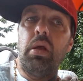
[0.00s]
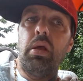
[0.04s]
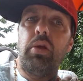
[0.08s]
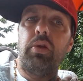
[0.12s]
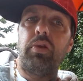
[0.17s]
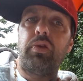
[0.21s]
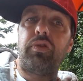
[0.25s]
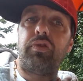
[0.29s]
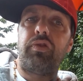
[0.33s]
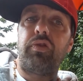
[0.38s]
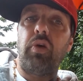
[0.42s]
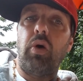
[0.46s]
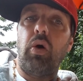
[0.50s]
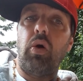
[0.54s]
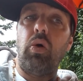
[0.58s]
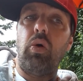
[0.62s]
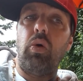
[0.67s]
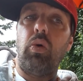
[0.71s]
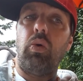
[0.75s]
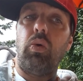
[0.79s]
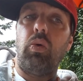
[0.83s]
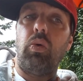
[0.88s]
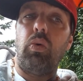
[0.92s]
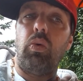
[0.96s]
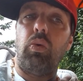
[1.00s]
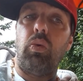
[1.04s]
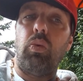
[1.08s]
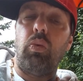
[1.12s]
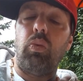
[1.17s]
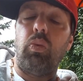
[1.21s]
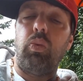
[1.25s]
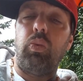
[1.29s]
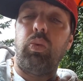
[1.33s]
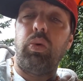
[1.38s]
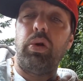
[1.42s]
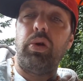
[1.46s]
So
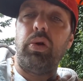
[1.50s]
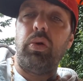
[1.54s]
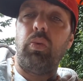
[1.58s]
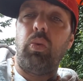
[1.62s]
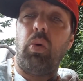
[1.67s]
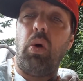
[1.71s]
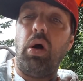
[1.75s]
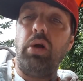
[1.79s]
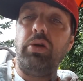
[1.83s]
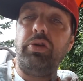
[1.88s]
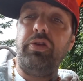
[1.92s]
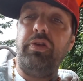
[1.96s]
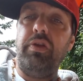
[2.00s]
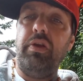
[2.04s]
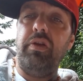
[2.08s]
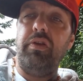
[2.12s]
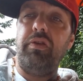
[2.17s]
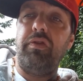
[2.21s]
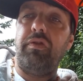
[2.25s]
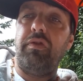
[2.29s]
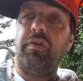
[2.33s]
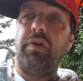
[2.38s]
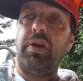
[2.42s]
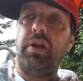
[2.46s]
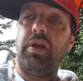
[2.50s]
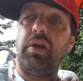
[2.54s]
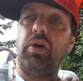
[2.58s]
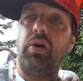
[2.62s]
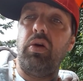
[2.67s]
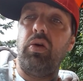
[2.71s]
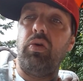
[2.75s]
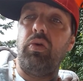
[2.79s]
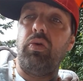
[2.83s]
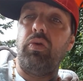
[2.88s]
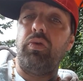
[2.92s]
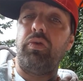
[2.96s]
when you watch these
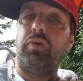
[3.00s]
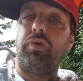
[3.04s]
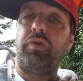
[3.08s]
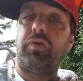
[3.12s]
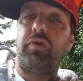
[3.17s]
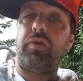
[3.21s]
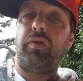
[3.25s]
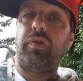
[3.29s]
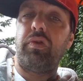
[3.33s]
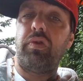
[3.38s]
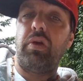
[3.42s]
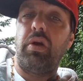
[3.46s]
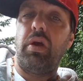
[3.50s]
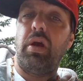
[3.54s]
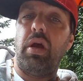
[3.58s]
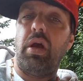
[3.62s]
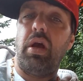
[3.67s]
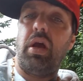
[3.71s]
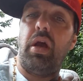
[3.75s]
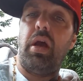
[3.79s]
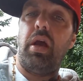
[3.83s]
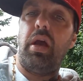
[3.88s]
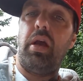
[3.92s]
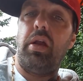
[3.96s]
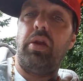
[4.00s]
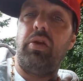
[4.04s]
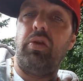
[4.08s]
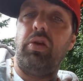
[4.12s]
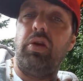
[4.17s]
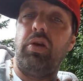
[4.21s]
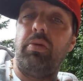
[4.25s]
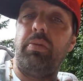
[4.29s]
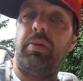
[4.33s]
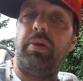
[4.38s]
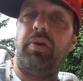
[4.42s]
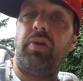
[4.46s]
videos and you
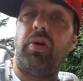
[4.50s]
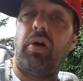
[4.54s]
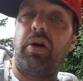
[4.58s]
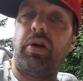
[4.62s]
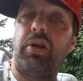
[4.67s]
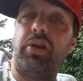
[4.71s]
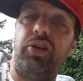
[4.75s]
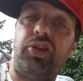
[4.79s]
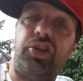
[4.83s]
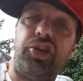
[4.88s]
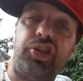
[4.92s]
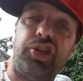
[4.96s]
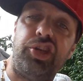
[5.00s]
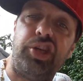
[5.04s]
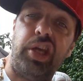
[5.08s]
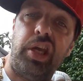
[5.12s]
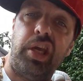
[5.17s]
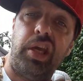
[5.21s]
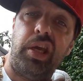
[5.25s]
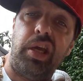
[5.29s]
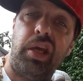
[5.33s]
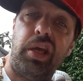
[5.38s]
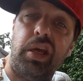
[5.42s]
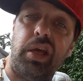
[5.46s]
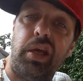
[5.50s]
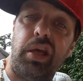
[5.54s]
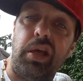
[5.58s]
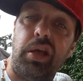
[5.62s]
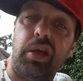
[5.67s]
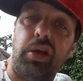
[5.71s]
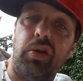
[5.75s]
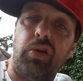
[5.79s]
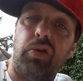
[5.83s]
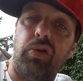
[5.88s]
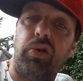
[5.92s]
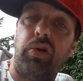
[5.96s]
hear me talking
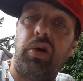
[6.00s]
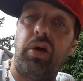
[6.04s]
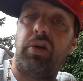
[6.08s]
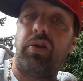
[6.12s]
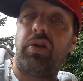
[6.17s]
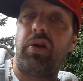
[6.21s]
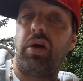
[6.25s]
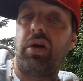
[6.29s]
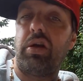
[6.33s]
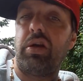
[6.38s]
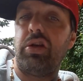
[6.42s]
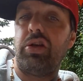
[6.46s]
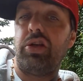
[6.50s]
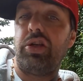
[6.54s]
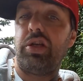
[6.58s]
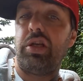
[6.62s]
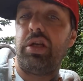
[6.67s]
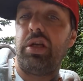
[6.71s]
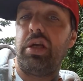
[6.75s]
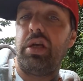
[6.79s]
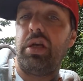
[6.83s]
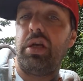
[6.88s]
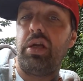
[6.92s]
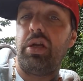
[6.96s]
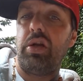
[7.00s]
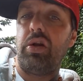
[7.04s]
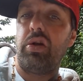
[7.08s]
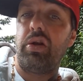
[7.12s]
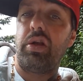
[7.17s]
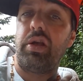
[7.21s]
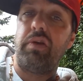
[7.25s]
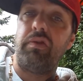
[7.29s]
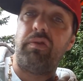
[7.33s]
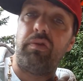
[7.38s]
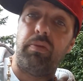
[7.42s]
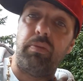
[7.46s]
shit or not talking shit or
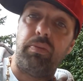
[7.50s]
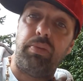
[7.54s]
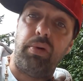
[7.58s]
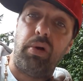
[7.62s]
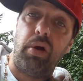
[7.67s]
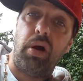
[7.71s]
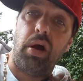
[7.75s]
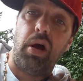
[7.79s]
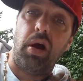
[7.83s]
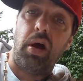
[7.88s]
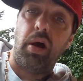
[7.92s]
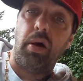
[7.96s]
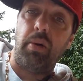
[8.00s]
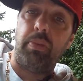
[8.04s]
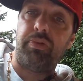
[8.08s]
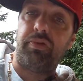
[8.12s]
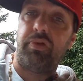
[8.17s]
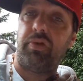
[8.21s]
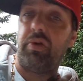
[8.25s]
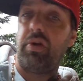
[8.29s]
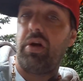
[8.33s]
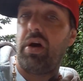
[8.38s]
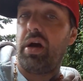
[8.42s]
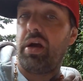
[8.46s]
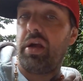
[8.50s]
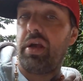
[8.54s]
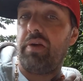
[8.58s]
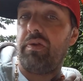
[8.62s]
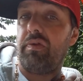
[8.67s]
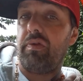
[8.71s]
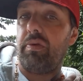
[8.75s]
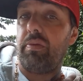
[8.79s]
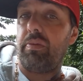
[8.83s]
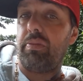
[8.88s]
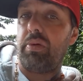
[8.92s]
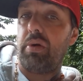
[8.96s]
giving props or not
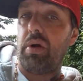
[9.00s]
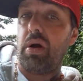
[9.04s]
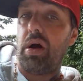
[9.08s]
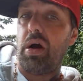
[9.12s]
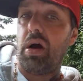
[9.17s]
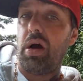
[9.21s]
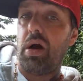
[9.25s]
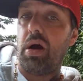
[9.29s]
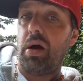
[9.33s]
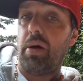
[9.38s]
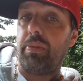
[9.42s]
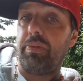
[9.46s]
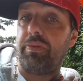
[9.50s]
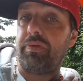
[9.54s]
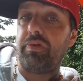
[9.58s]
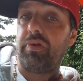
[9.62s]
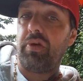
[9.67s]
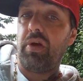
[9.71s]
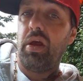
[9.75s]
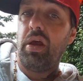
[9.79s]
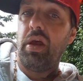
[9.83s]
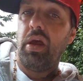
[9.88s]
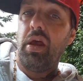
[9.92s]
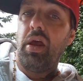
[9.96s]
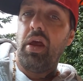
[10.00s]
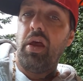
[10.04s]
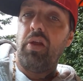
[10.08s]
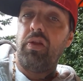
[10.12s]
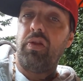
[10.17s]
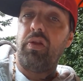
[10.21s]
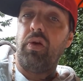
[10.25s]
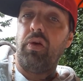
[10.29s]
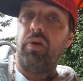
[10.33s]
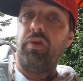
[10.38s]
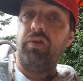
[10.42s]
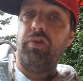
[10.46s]
giving props,
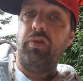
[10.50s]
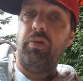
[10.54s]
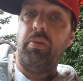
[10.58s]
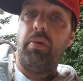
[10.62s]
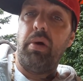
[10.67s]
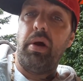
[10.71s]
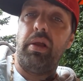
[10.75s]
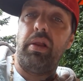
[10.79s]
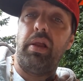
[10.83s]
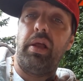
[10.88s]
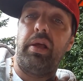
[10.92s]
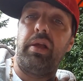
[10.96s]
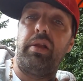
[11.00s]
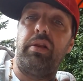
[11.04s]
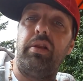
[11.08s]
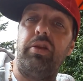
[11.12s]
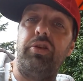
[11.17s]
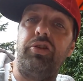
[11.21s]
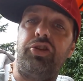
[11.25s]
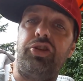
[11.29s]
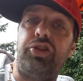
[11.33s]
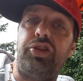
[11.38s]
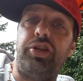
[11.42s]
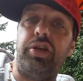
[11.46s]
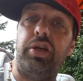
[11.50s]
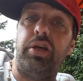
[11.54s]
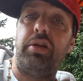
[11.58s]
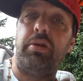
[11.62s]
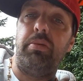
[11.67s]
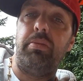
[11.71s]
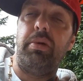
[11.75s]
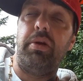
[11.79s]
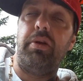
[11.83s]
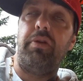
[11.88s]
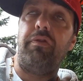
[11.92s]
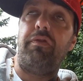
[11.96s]
those are my like
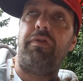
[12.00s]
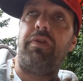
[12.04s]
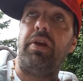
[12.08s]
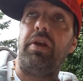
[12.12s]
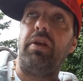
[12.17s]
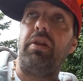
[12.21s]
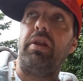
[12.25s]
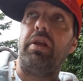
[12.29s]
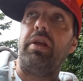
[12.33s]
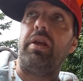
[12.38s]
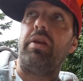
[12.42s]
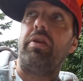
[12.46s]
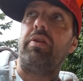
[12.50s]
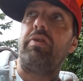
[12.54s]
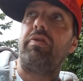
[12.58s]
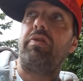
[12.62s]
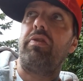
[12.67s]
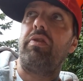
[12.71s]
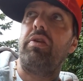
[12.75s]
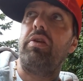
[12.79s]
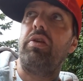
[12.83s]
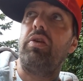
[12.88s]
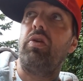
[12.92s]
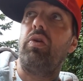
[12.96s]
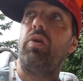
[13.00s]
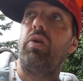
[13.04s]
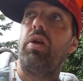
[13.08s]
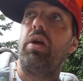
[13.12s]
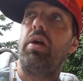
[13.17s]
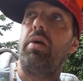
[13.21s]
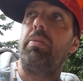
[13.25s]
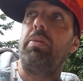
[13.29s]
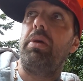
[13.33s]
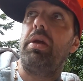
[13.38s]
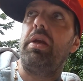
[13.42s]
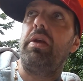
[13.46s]
legitimate feelings. You know what
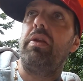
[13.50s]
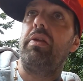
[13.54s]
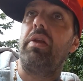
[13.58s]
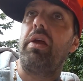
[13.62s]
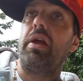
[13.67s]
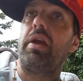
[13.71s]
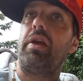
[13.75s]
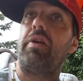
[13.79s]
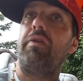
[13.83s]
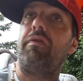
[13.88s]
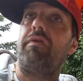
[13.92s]
I mean? Like